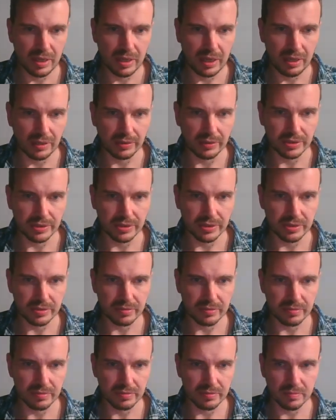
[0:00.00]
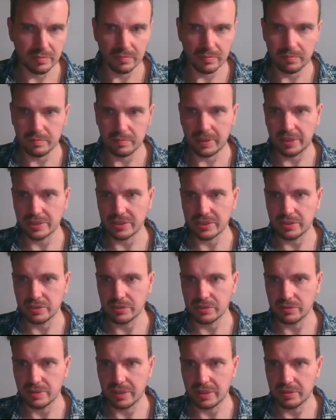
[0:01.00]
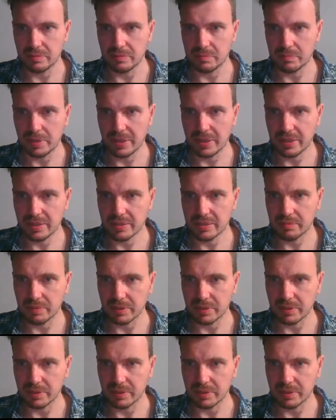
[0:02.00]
I'll just actually do that in pink